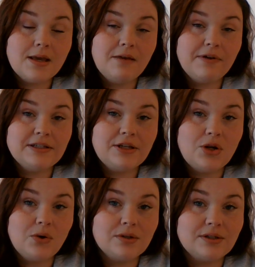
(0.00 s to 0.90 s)
if I say
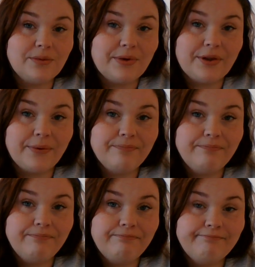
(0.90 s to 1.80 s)
no, it'll still be there.
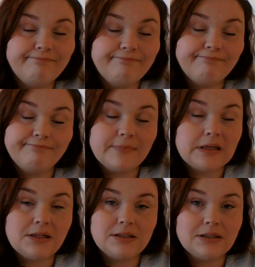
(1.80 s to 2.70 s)

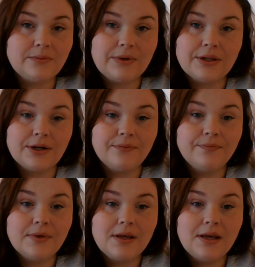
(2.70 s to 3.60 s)
It'll still be there.
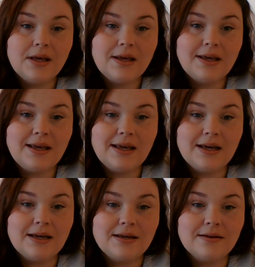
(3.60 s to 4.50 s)

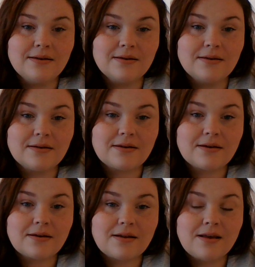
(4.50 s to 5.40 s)
And
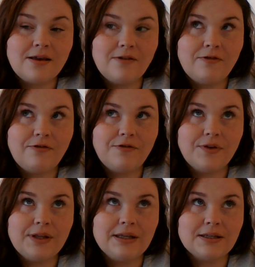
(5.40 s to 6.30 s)
if
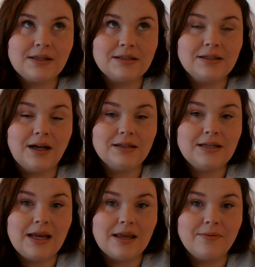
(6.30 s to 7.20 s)
it does not
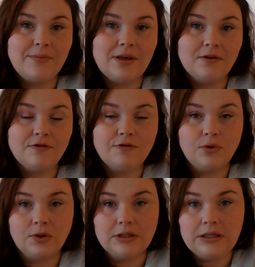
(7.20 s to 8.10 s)
take me a
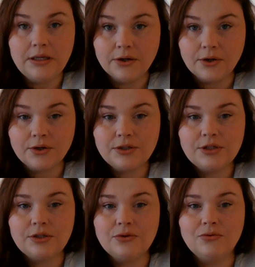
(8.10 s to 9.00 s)
full year
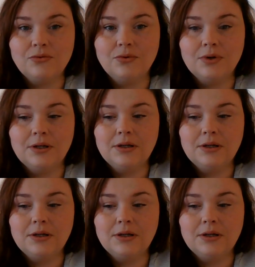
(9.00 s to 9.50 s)
to